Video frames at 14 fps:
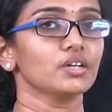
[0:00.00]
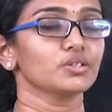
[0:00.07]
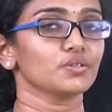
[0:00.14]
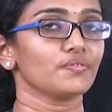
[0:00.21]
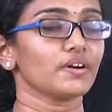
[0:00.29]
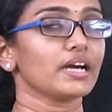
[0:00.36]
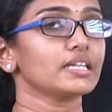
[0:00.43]

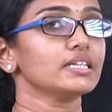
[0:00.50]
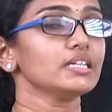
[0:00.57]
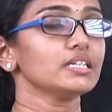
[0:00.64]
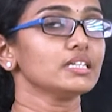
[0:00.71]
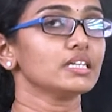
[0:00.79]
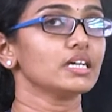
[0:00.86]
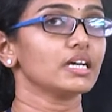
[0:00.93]
To find the
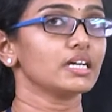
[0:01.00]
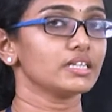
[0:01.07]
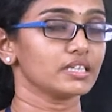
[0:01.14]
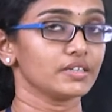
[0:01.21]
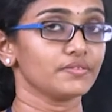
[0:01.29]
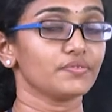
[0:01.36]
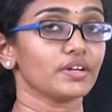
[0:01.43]

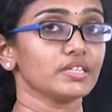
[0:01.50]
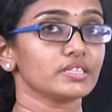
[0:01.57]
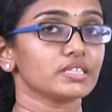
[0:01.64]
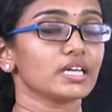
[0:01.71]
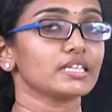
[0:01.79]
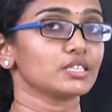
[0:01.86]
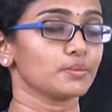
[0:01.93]
difference
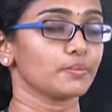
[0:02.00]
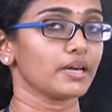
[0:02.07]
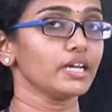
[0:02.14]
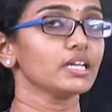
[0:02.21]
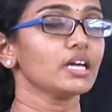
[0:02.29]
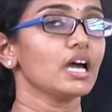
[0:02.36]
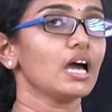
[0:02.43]

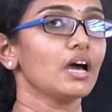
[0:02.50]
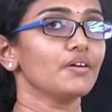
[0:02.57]
estimate,